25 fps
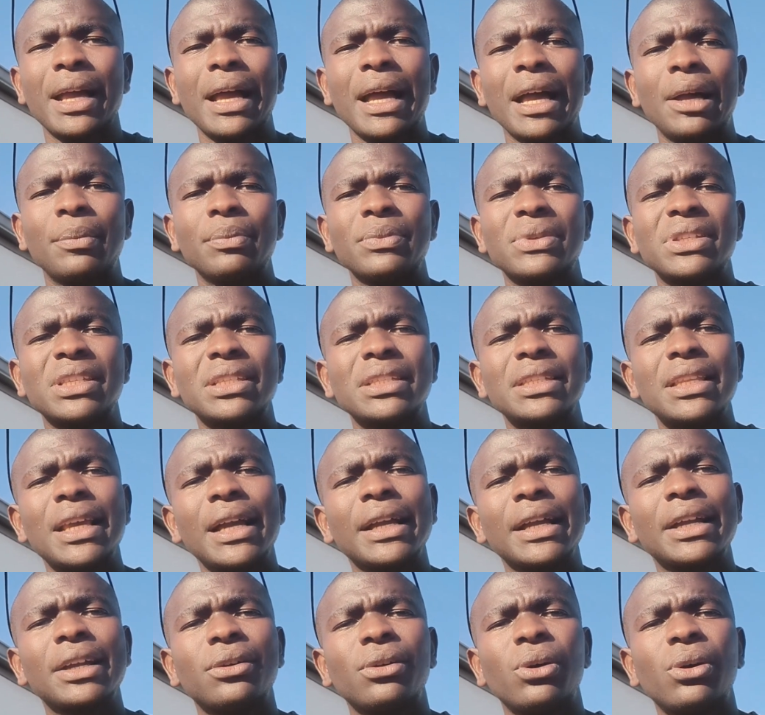I'm
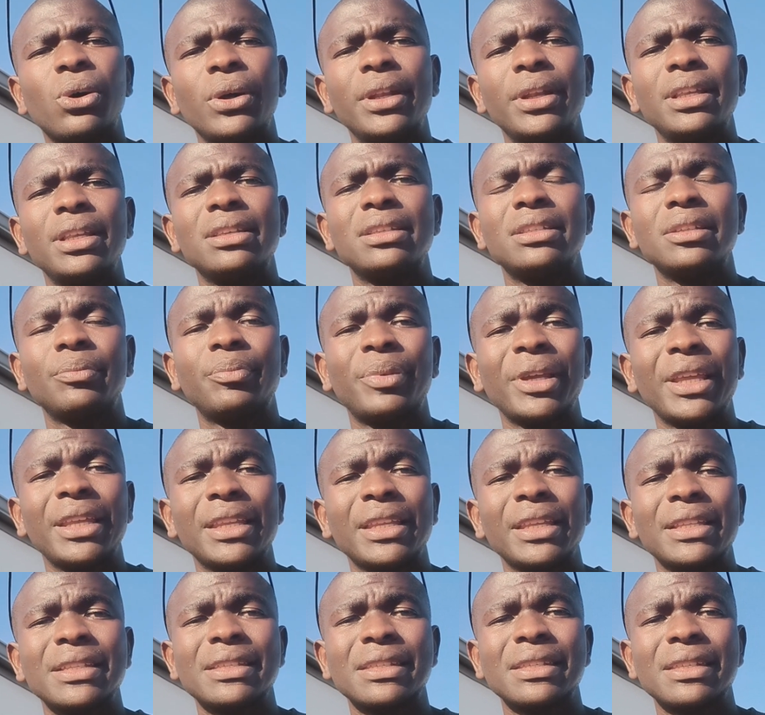stuck on
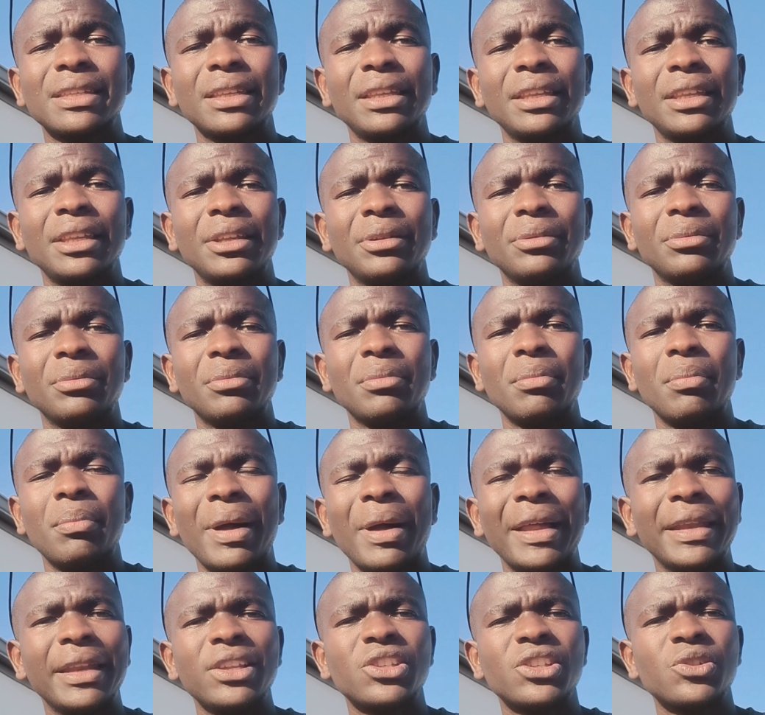dependency
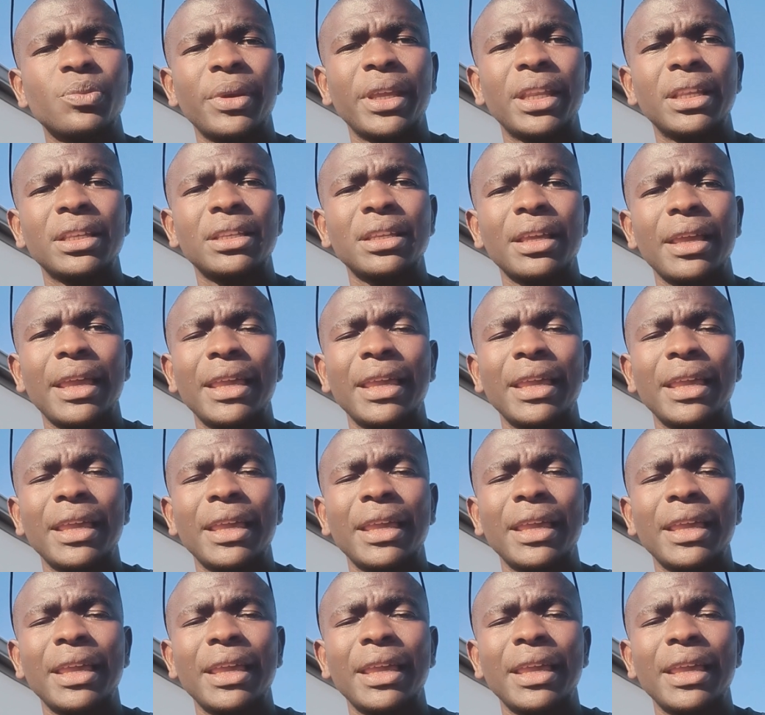management,